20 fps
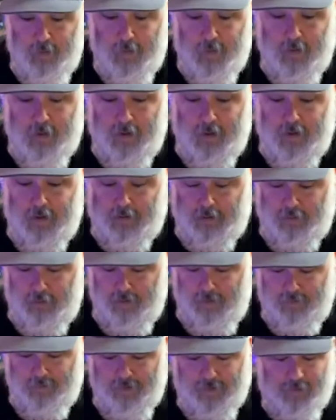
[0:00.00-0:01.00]
are
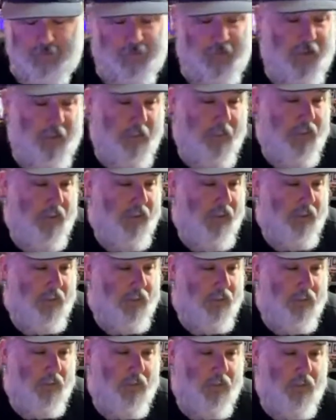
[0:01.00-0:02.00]
25-cent
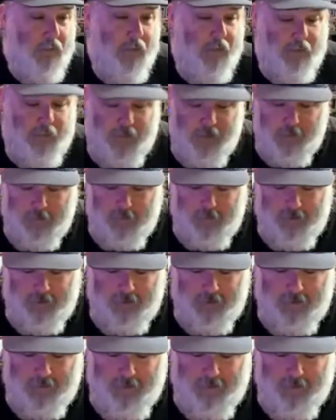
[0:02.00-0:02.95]
books. Let's see, we got